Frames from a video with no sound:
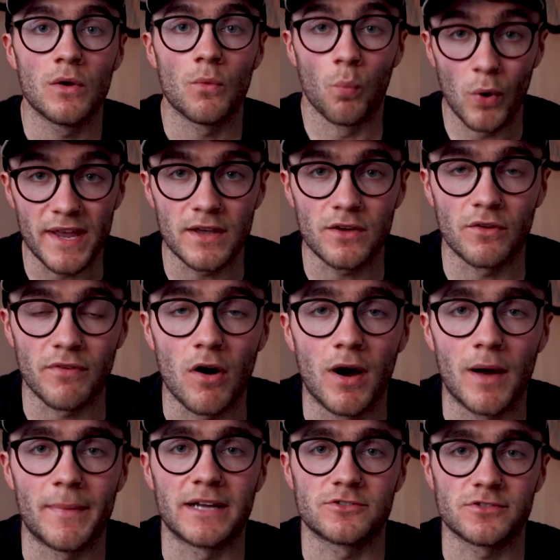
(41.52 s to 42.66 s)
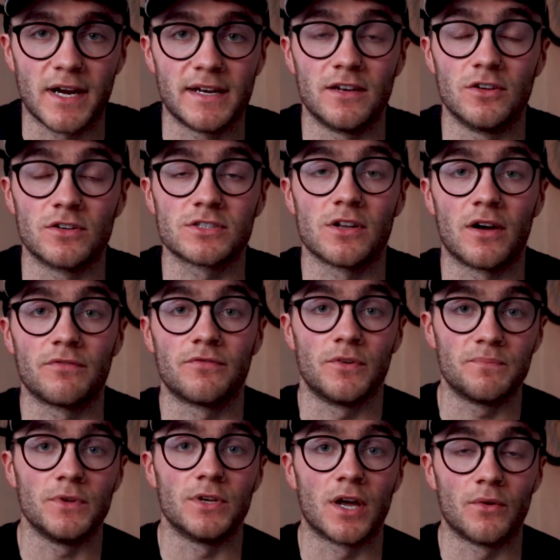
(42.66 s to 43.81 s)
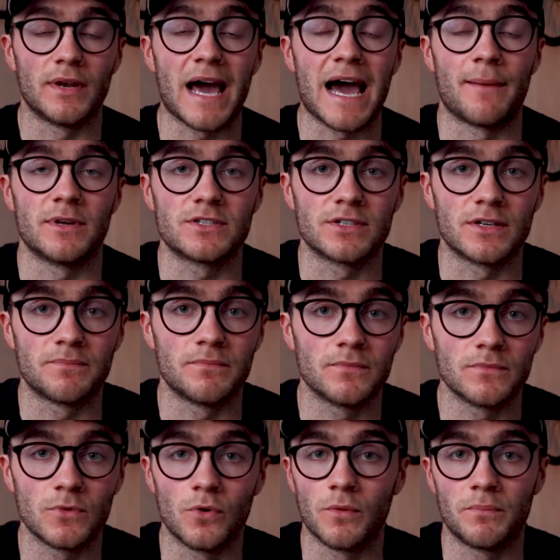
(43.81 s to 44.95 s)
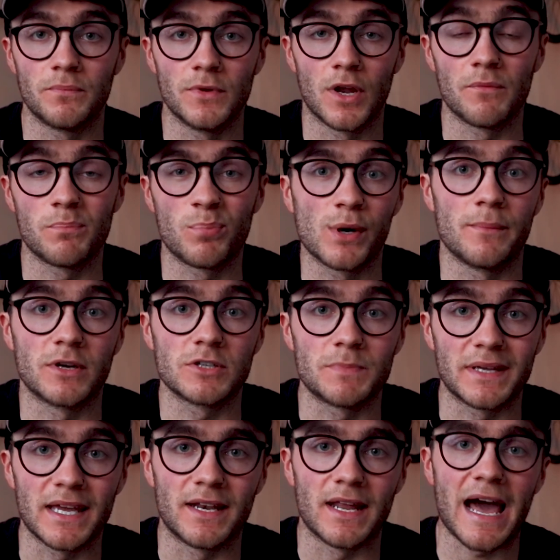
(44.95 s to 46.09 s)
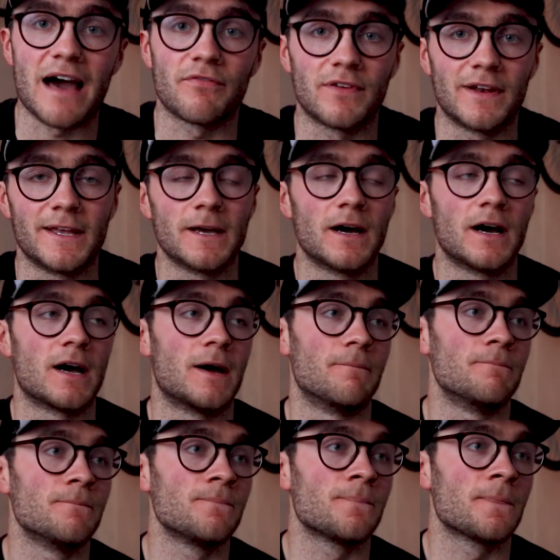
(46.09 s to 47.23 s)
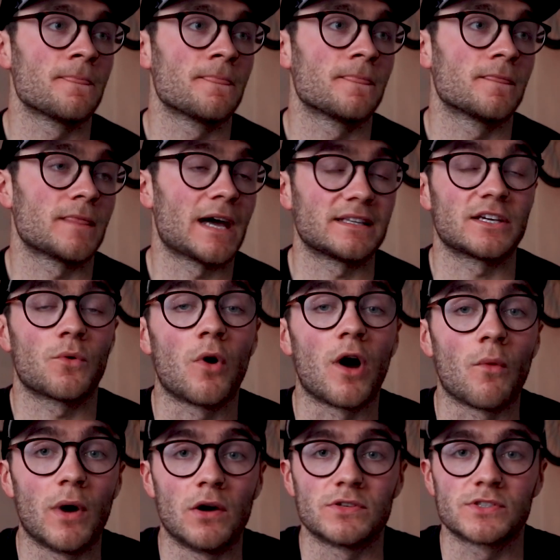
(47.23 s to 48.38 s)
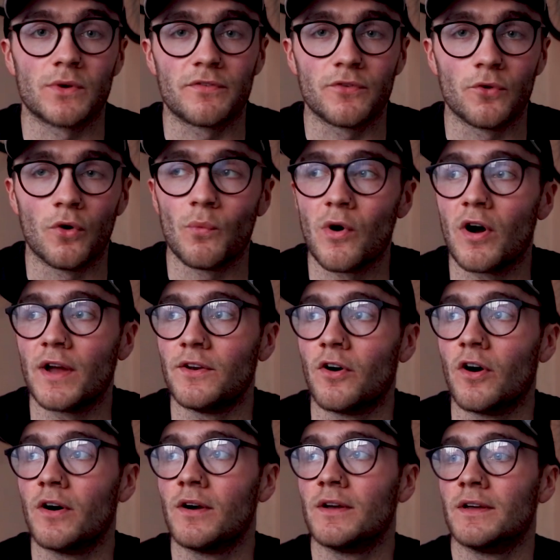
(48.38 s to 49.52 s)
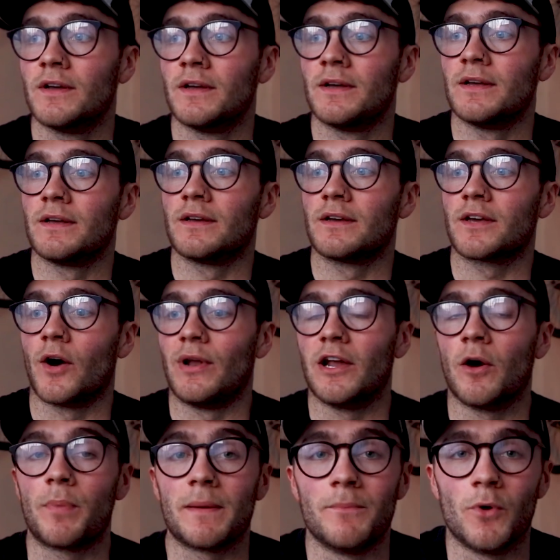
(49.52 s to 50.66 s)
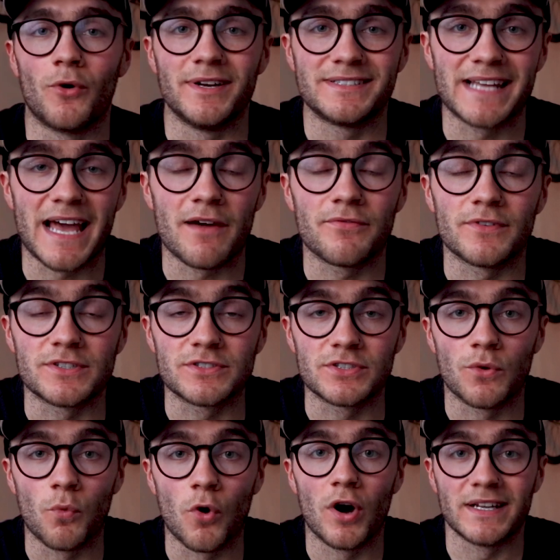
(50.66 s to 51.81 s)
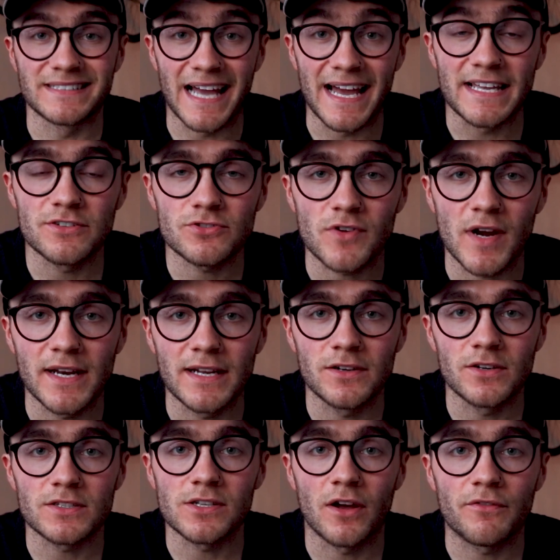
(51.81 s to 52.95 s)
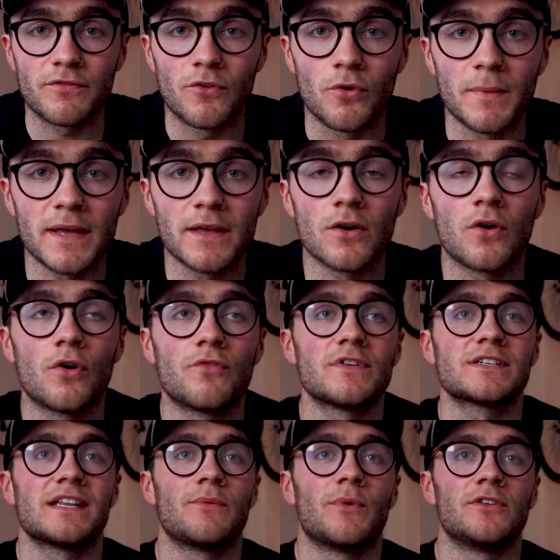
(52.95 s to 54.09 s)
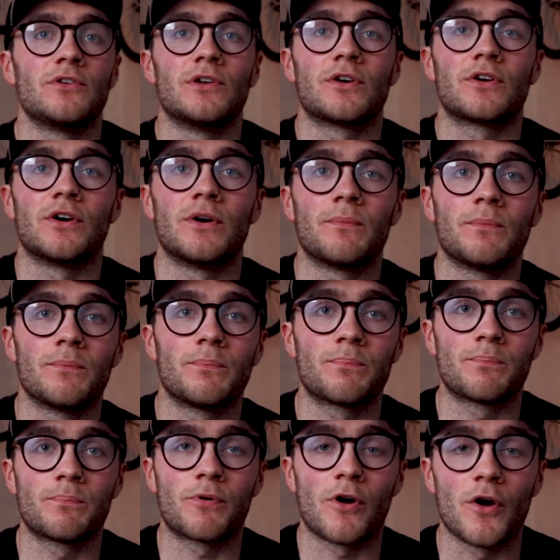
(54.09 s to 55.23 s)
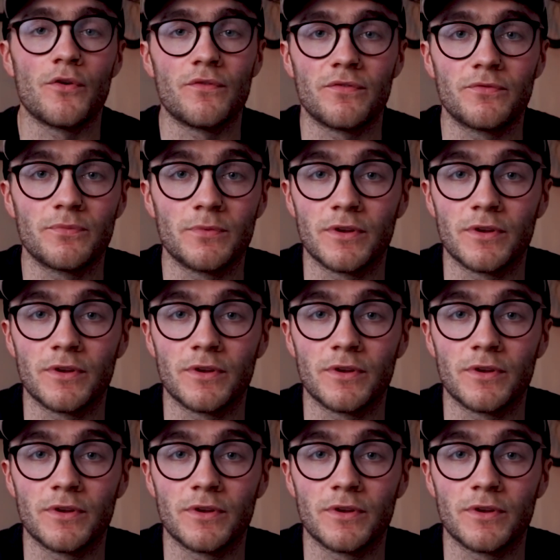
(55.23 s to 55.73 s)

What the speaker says: week of Ironman training looks like for, an amateur or, pretty much beginner athlete. That did quite well. So I thought, why not go a little bit more in depth as to what a day's training looks like for me. Obviously, when you look at pros